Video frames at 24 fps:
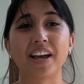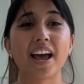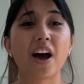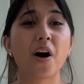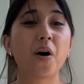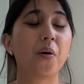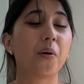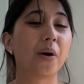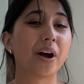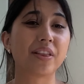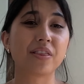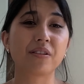
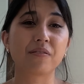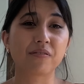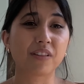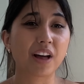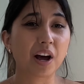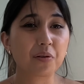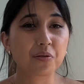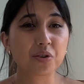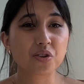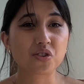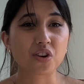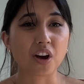Oh, and the
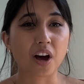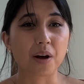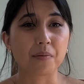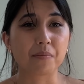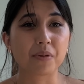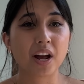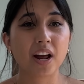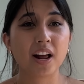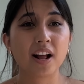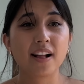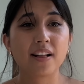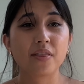flower shop,
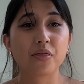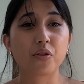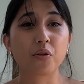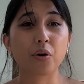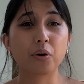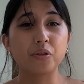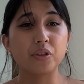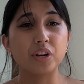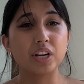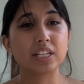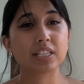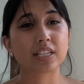throughout
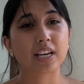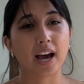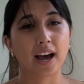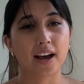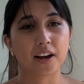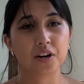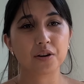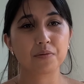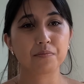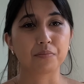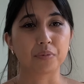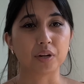the
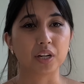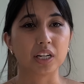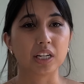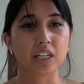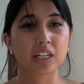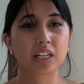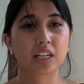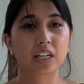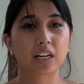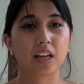entire book,